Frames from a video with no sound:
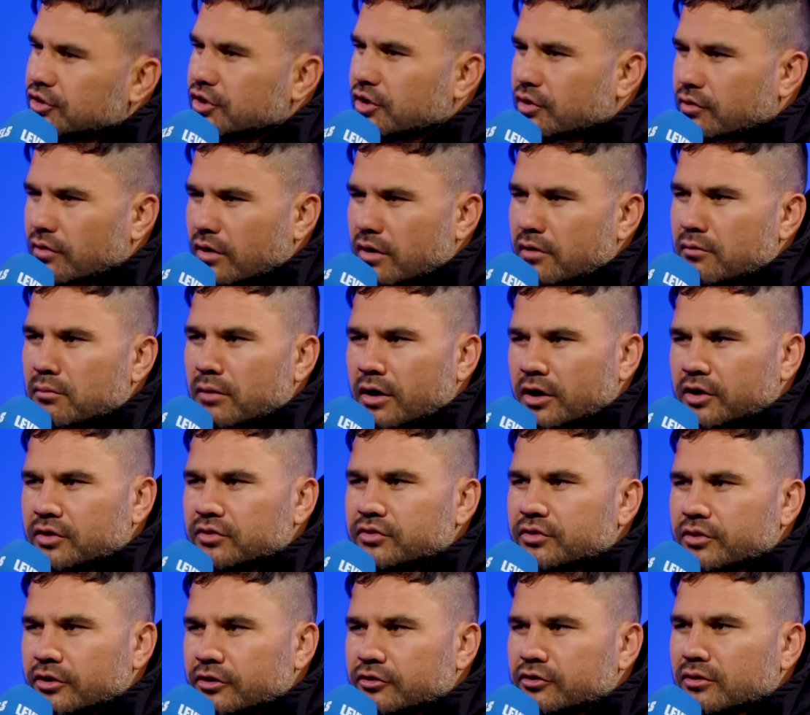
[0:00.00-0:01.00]
you agree with my
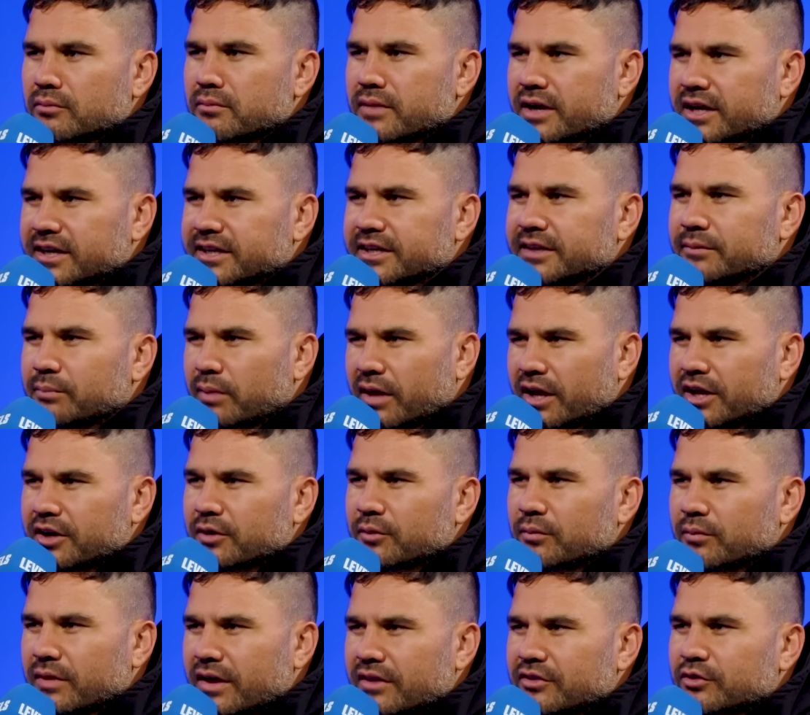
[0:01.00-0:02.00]
concerns on Manly playing
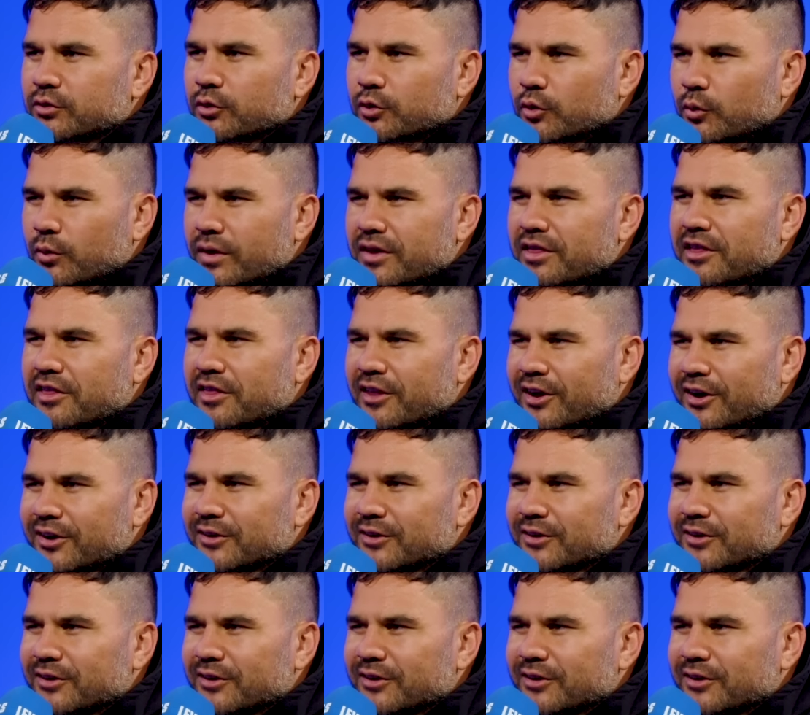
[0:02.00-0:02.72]
in that sort of weather though?